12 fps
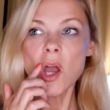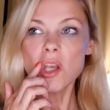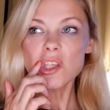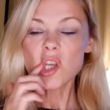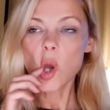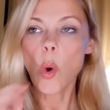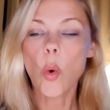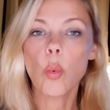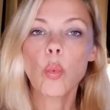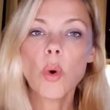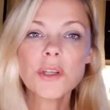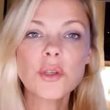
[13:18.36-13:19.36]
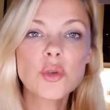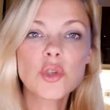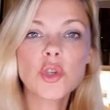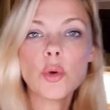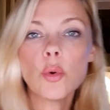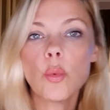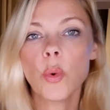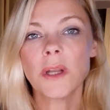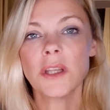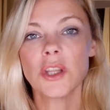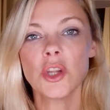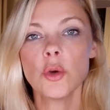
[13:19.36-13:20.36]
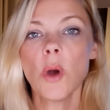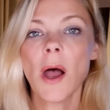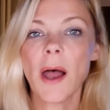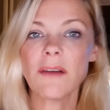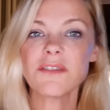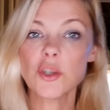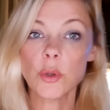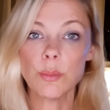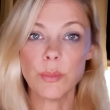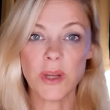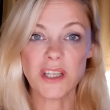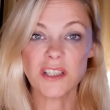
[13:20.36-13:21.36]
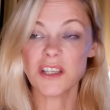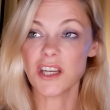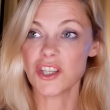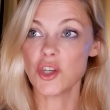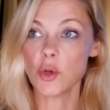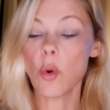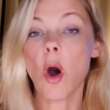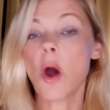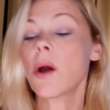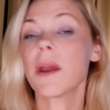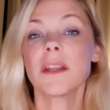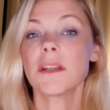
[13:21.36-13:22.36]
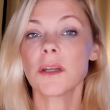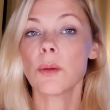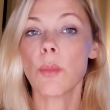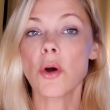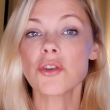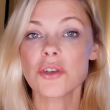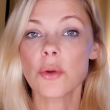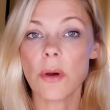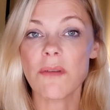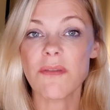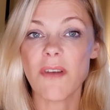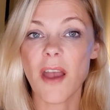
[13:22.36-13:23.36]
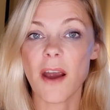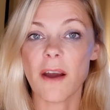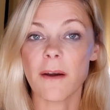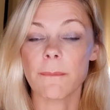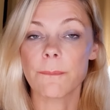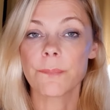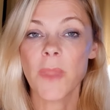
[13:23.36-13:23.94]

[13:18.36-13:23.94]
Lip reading: So what to do when you have to admit that you are in an emotional affair?